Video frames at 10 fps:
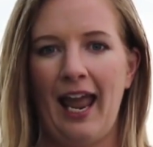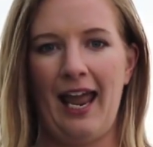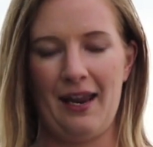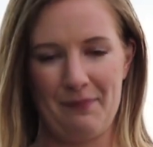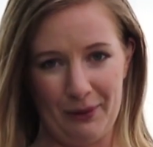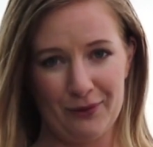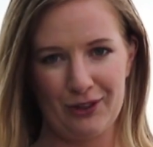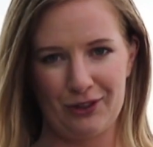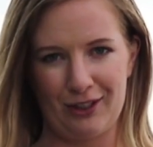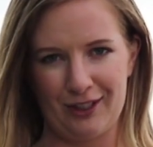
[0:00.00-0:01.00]
and building
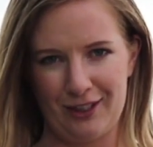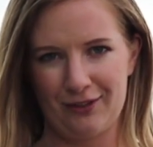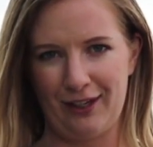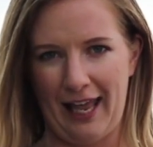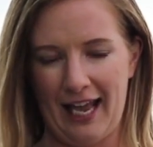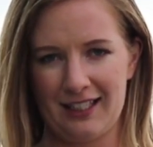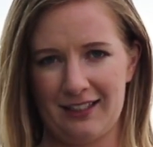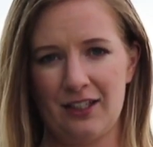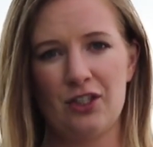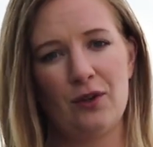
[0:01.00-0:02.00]
restrictions
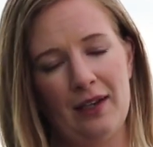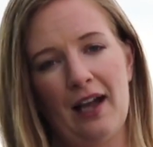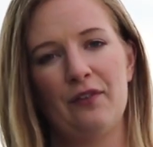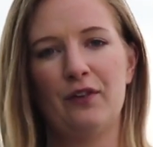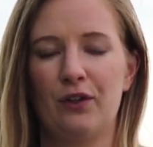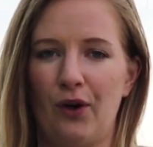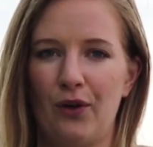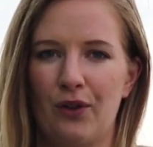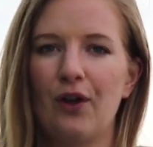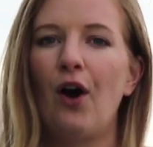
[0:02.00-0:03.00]
relaxed to allow for the
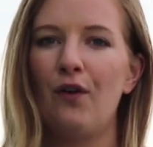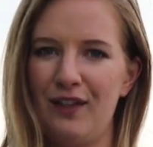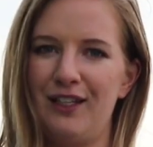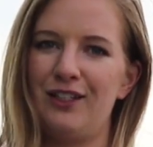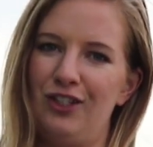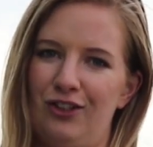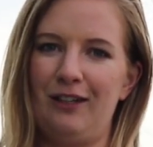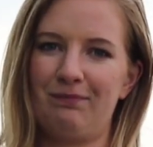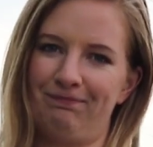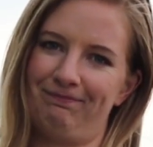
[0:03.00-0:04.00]
growth of the industry.